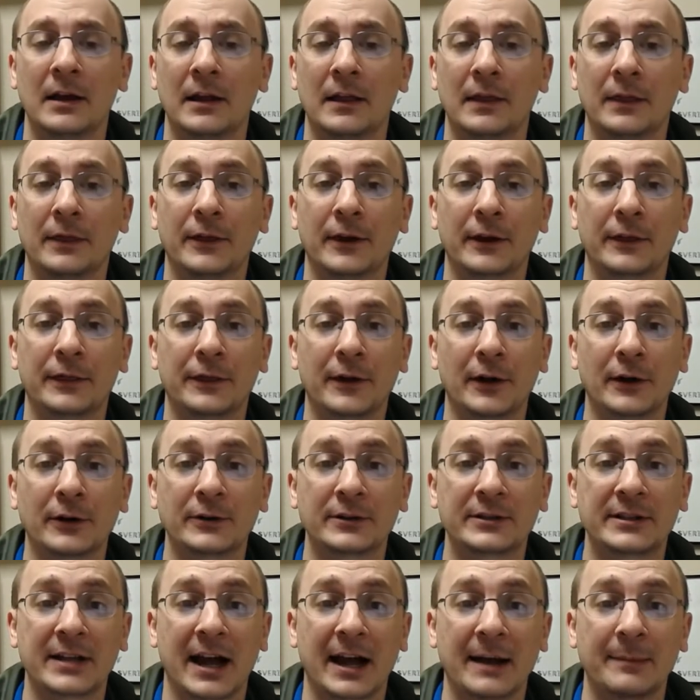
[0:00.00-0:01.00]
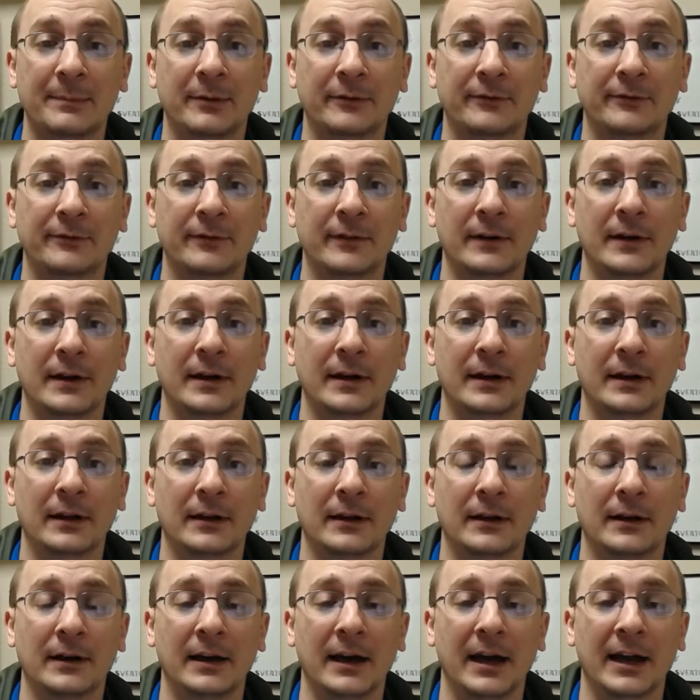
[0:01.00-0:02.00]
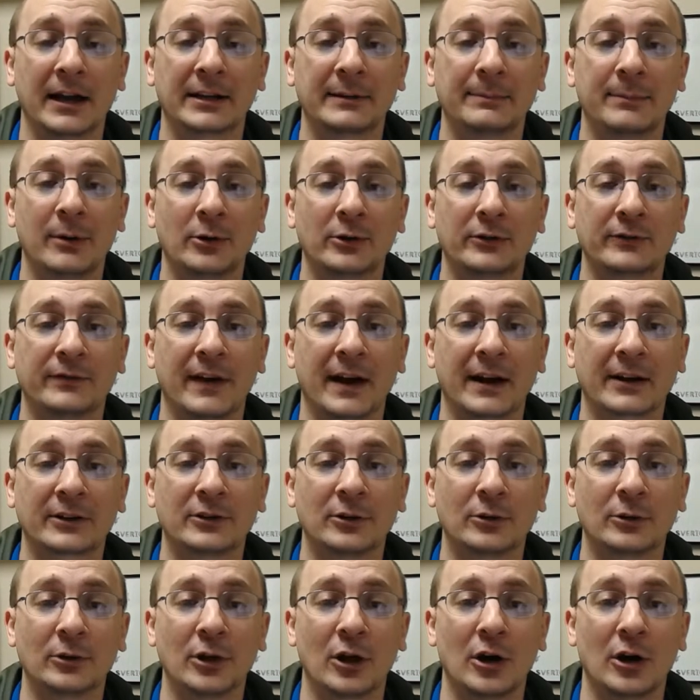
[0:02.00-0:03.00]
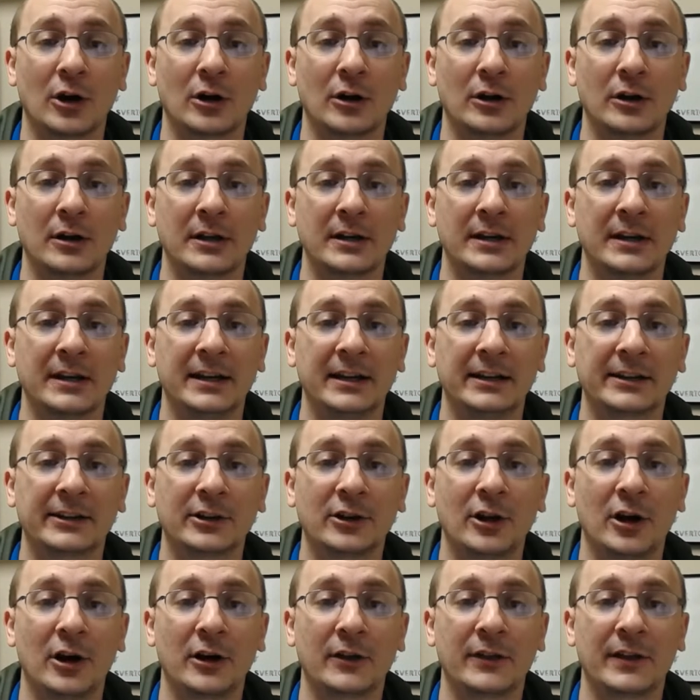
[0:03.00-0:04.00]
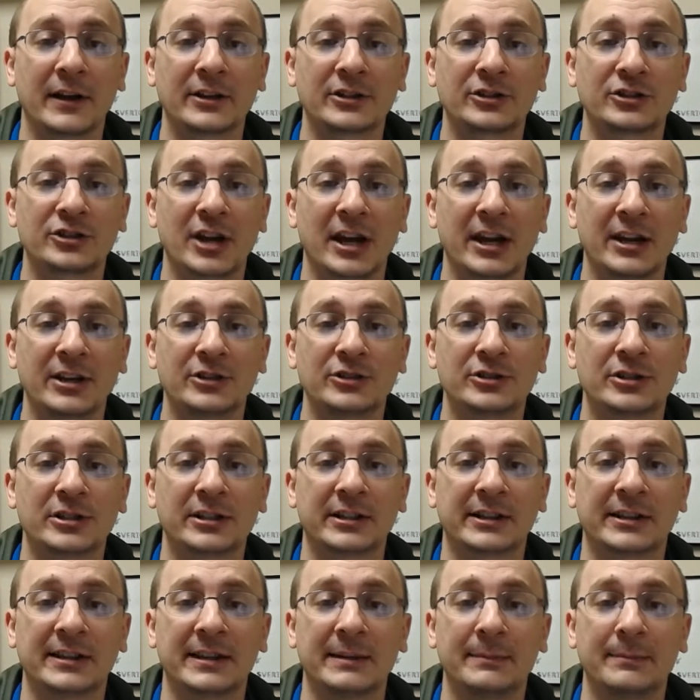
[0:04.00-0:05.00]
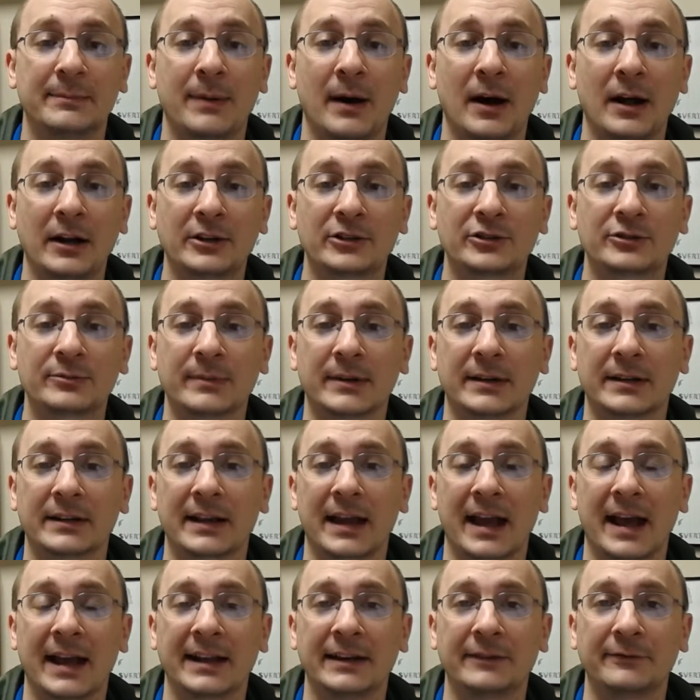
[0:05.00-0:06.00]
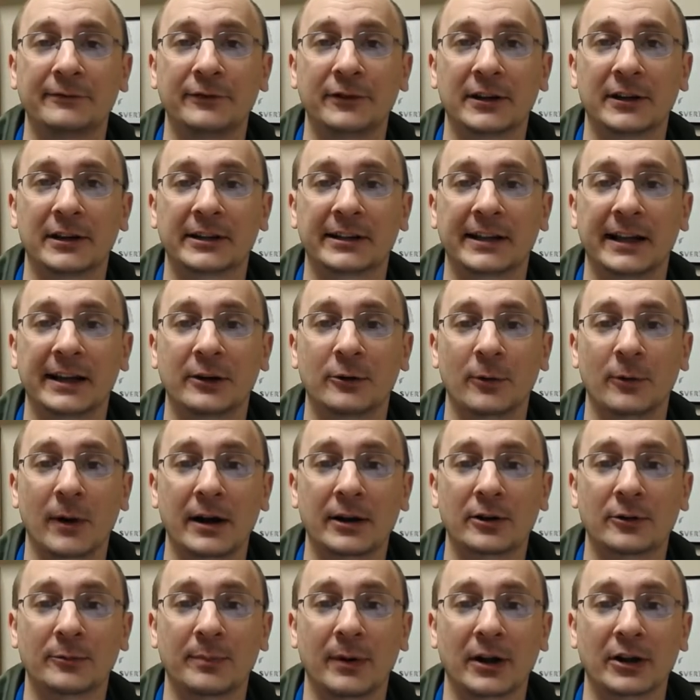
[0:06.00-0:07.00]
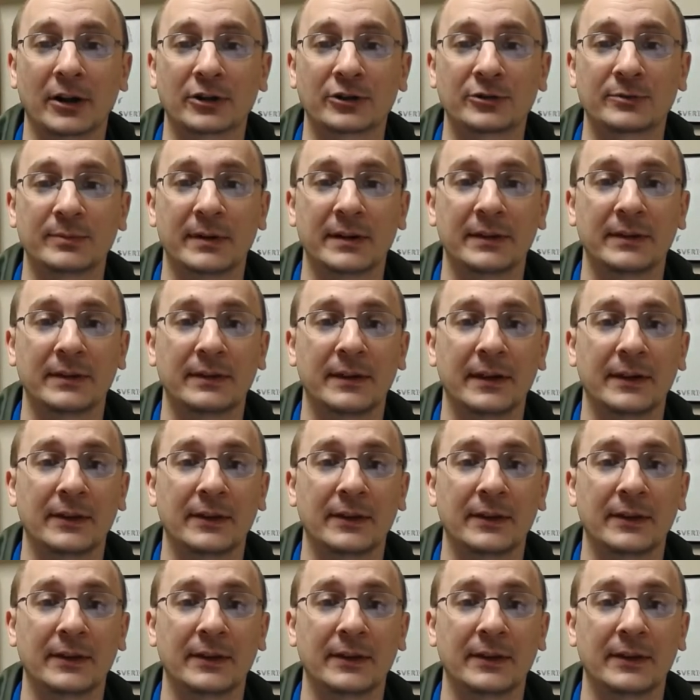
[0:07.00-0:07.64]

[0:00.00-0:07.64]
The third type of ex post facto law is a law that changes the punishment and inflicts a greater punishment than